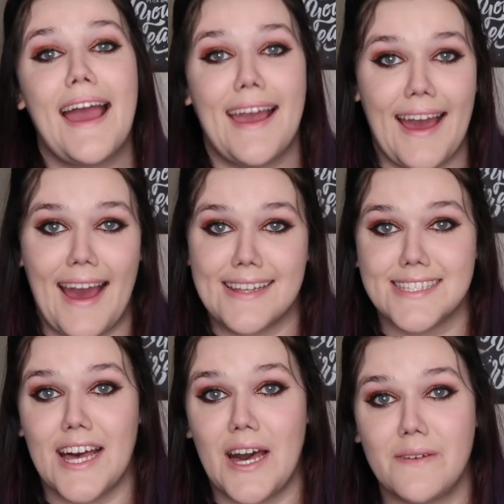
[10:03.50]

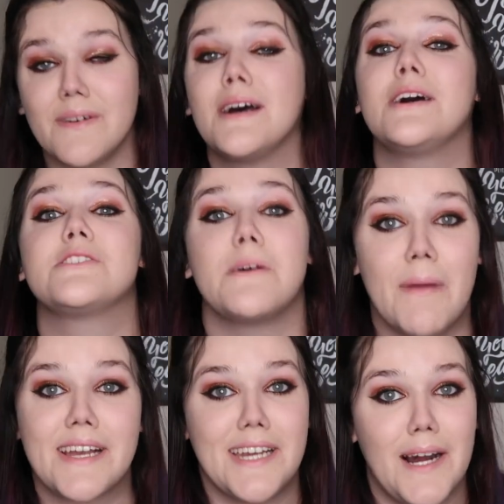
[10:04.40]
Hats off to
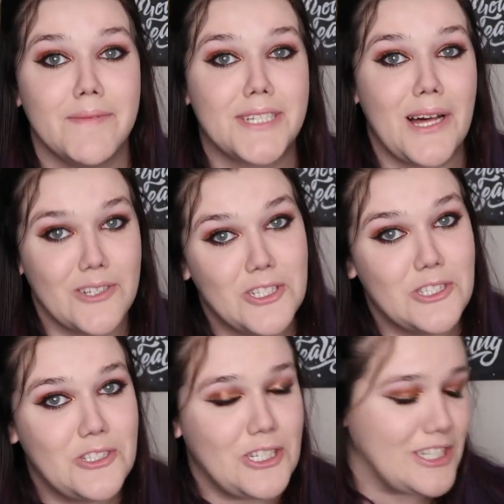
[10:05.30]
Becky Albertalli,
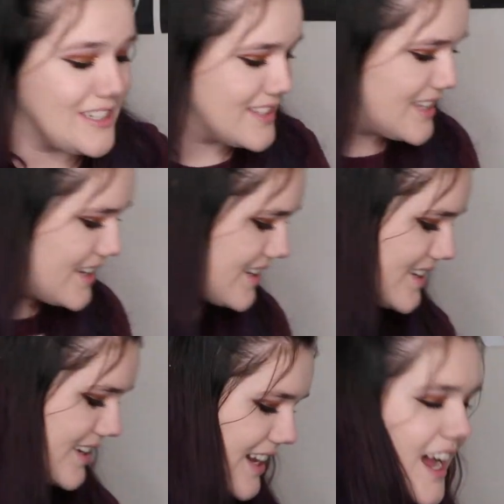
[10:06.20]
she's a genius.
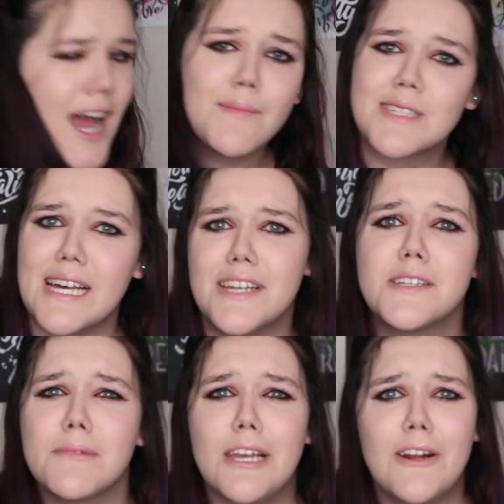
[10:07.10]
I'm excited
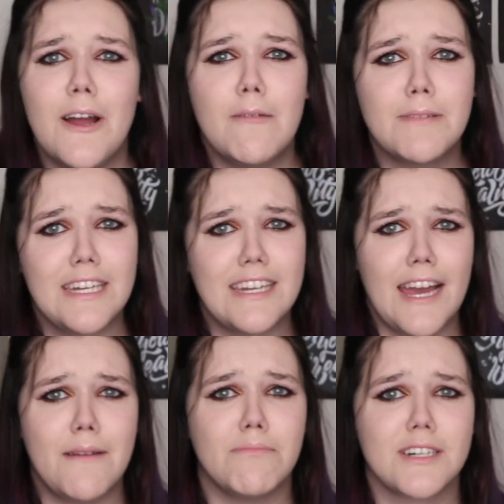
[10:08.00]
to meet her at
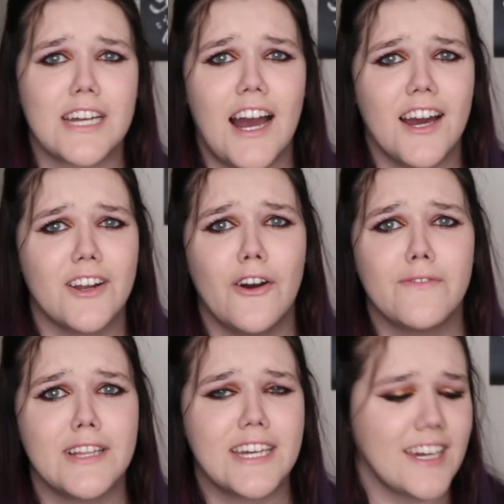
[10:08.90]
BEA and BookCon,
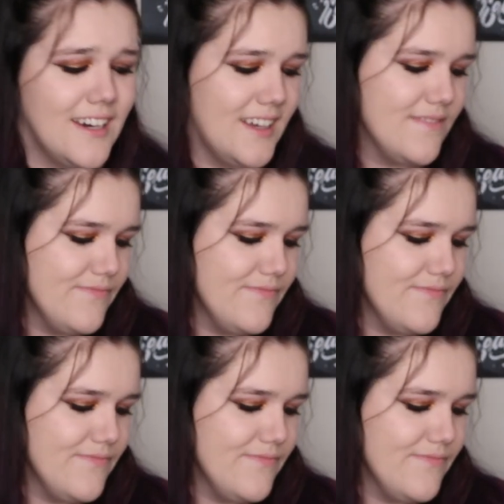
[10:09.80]
hopefully.